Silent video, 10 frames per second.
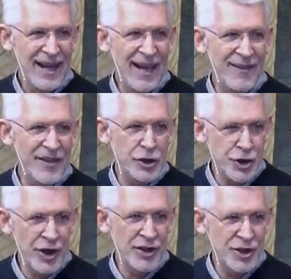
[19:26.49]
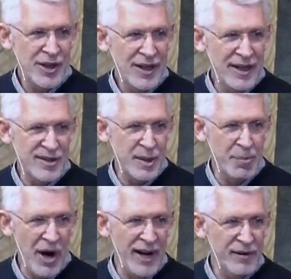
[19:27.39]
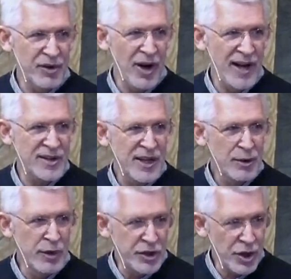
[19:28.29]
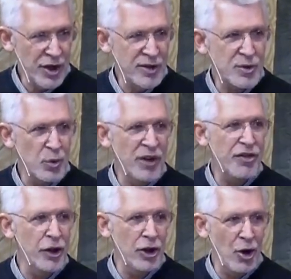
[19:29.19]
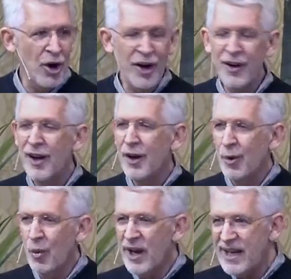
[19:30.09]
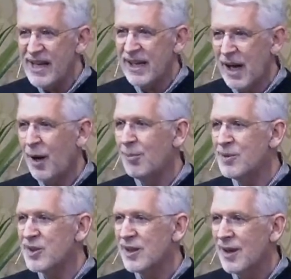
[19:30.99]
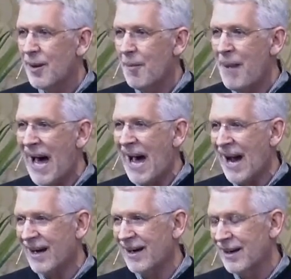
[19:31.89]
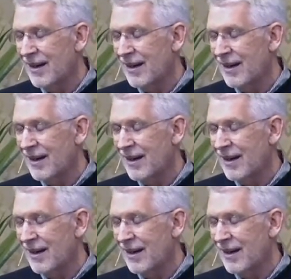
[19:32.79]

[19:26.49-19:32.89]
and the church is the bride of Christ, returns with the Lord when he comes back,